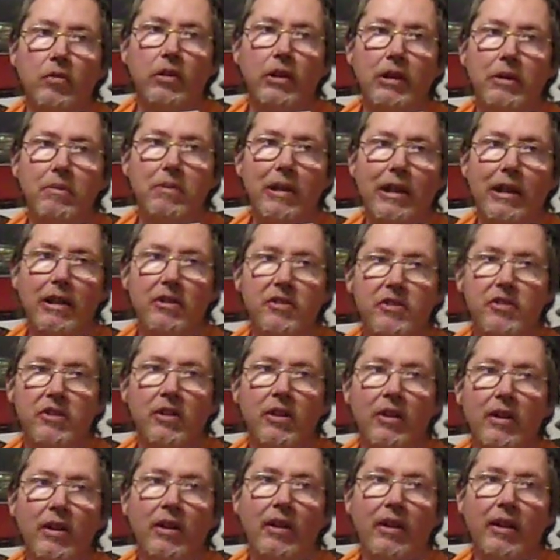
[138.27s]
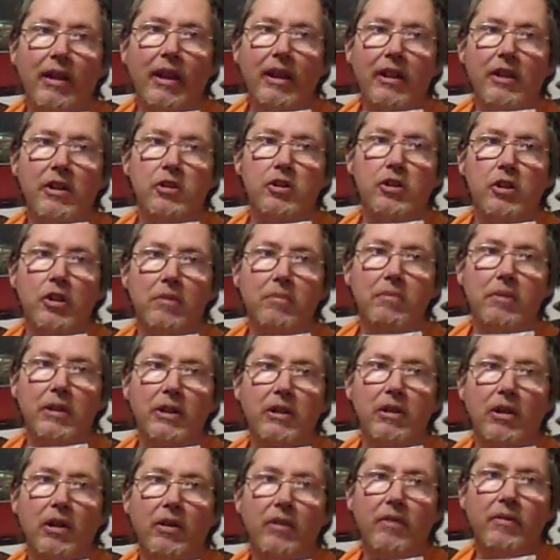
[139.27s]
20 minutes, and it should
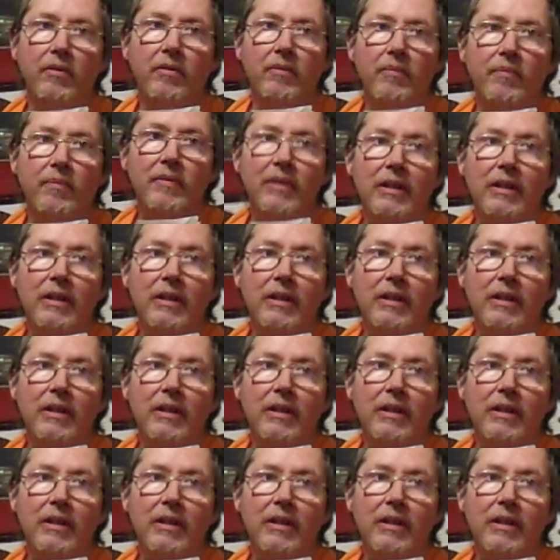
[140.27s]
be done.